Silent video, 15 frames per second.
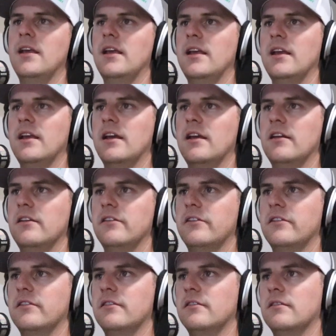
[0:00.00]

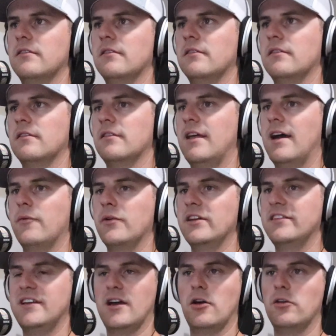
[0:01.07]
And that
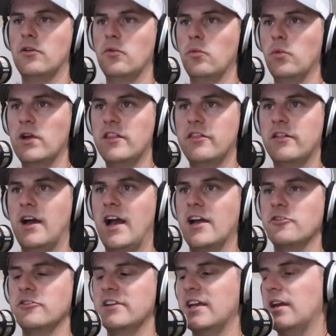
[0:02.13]
went down with the
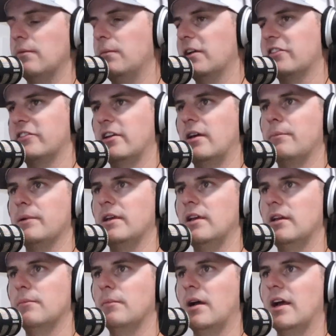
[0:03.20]
Hydrotain, mixed it up
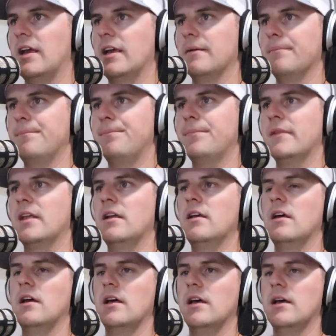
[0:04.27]
in my
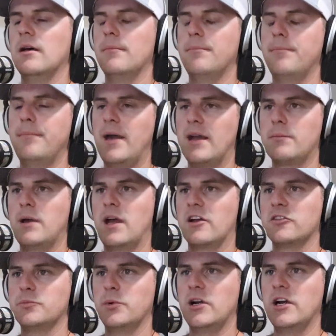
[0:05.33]
backpack
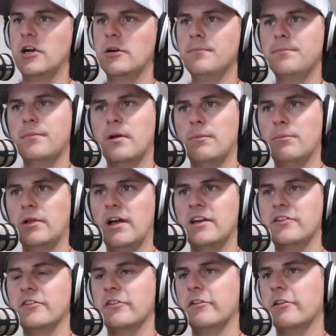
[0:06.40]
sprayer, applied
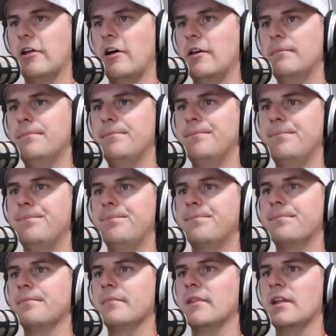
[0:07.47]
it to the lawn.
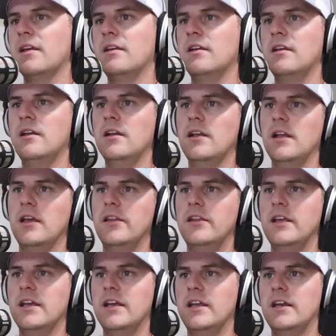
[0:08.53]
And
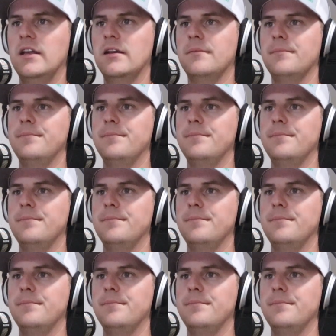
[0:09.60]
then